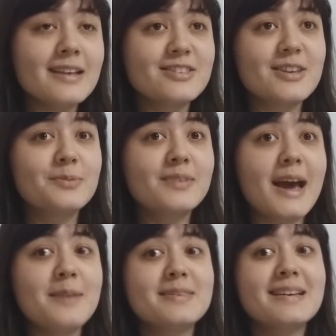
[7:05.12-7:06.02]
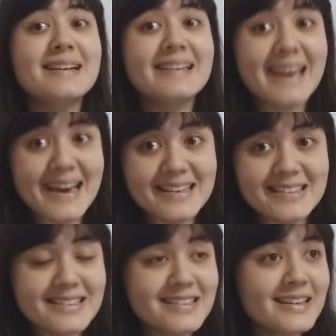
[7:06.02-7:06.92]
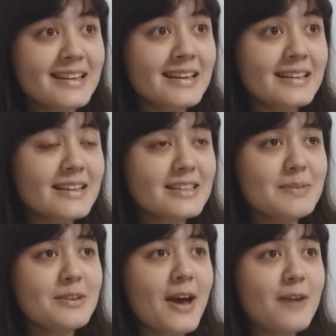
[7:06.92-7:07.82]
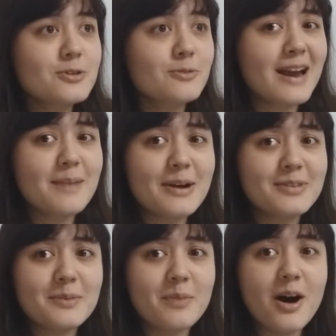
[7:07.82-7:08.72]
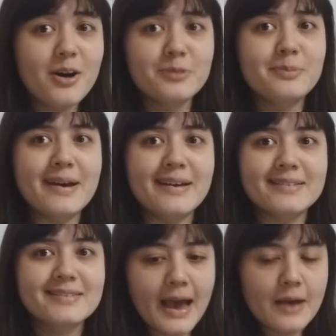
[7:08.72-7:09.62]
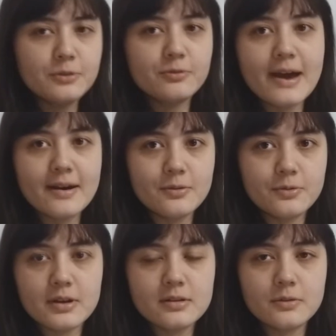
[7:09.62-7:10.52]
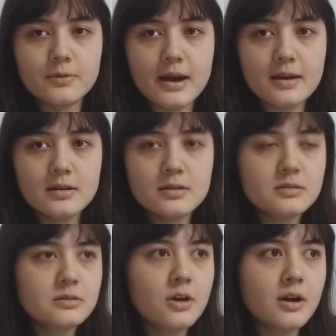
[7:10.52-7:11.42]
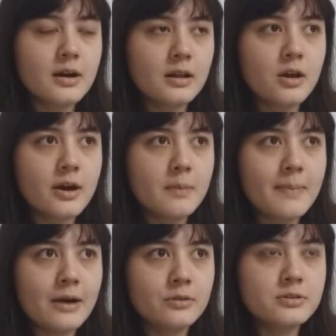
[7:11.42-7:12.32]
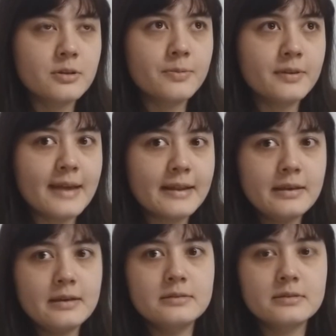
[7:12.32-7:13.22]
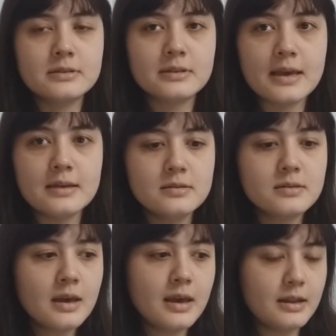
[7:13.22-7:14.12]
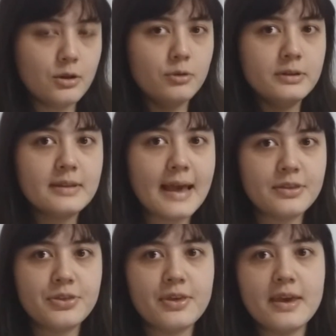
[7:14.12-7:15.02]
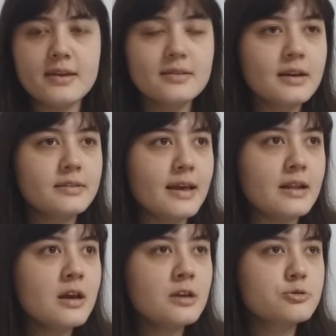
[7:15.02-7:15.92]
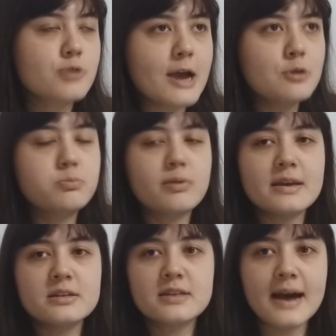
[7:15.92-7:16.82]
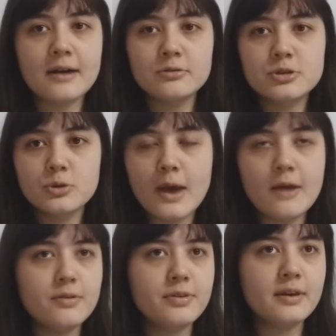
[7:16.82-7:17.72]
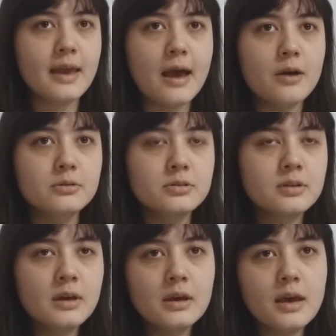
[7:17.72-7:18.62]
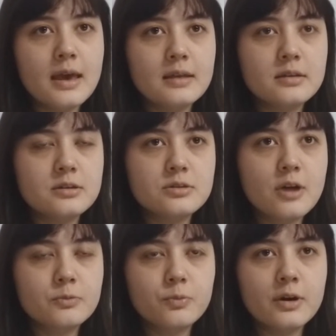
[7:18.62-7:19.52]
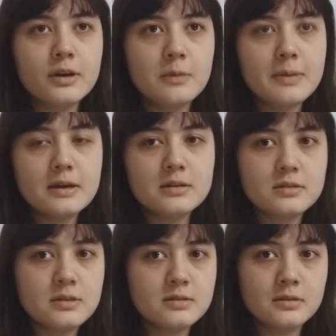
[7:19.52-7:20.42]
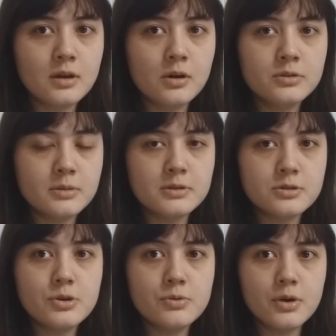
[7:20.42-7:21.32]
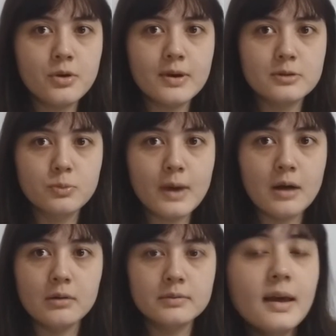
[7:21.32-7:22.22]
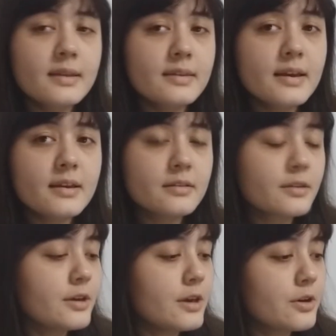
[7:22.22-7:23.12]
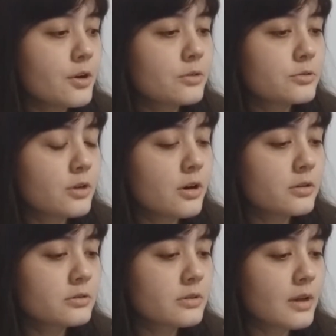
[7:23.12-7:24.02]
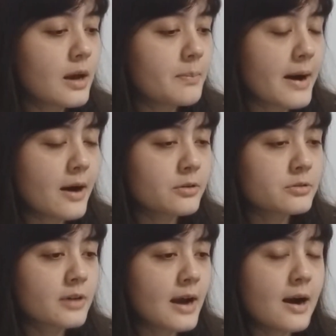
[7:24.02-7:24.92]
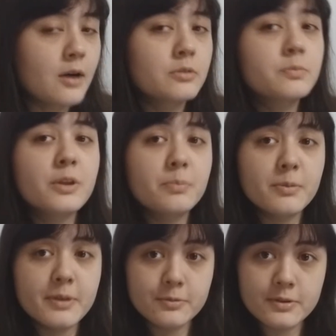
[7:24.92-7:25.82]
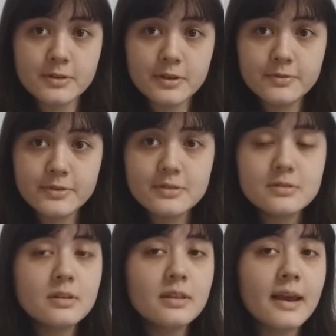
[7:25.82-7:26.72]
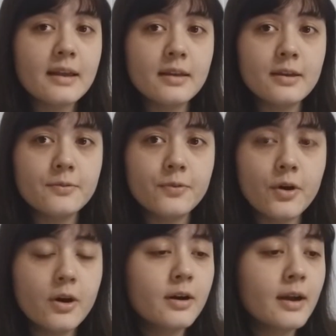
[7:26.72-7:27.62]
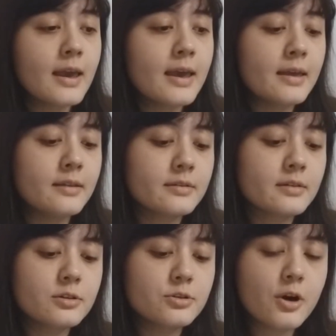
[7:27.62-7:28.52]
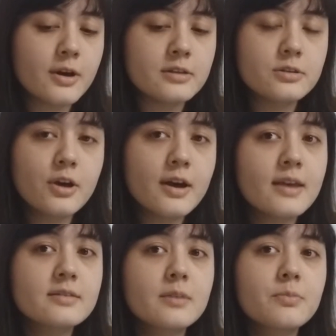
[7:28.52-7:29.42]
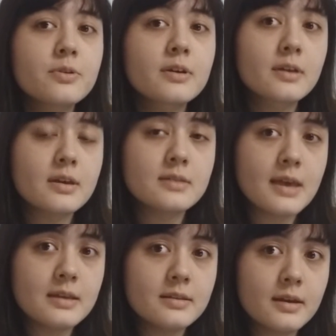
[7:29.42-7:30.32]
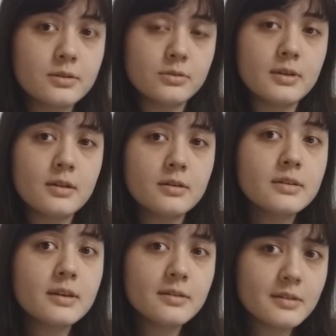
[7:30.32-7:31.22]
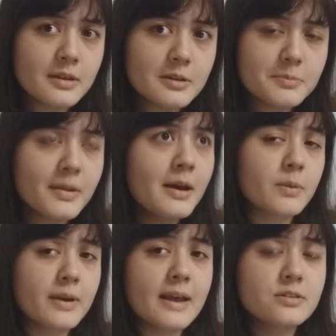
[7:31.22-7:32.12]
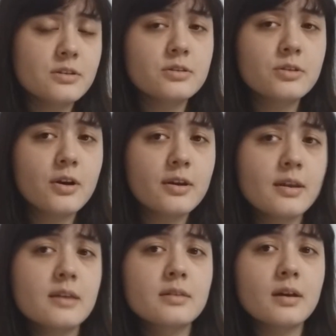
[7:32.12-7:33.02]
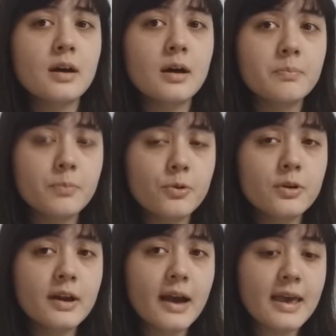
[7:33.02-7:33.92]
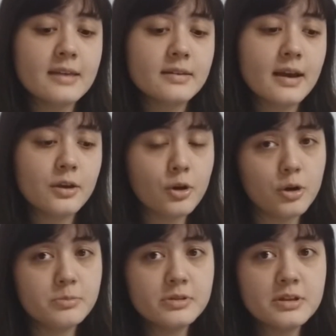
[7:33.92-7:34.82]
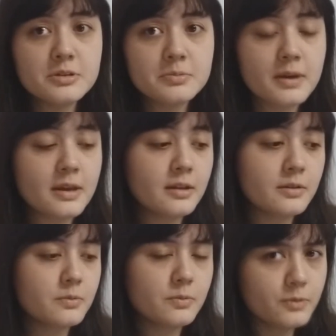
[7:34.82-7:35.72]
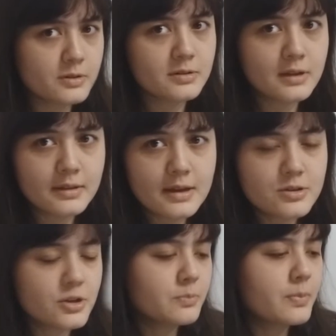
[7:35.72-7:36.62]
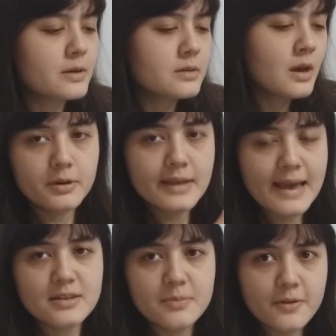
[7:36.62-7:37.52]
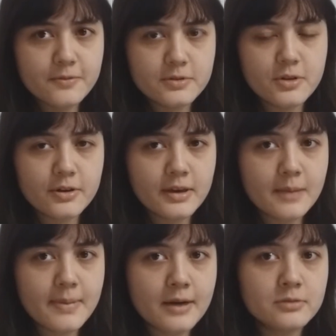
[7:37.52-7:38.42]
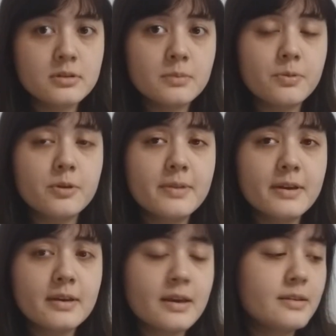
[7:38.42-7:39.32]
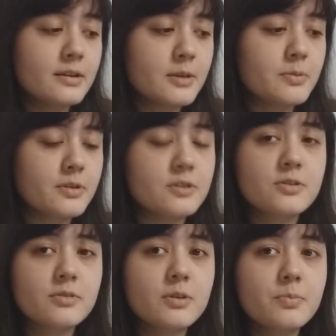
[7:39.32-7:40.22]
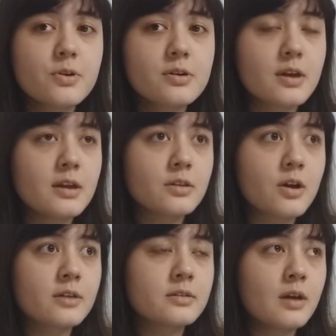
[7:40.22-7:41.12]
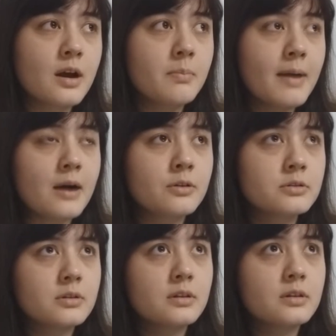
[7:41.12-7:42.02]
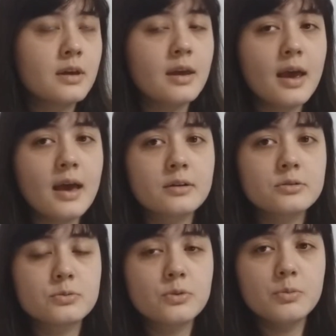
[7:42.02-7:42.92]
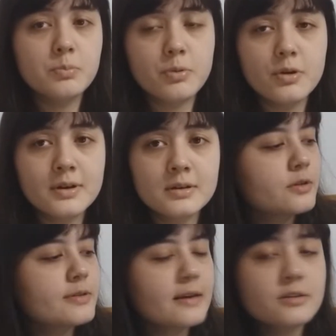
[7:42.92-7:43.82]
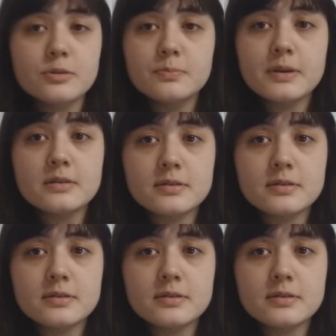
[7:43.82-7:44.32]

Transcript: and sometimes against, doesn't mean you have to write about them all, man. I would rather read the writer talk a lot about something that he understands and only that thing than try to branch out to everything else and it's not working because he doesn't know the material as well. And then he goes on about how the public received it, 1984, and saw it not as a book against anti-totalitarianism, but actually saw it as a book anti-communism, and it wasn't the intention, but Asimov was talking about the public and their interpretations of the book and not about the actual book. So section B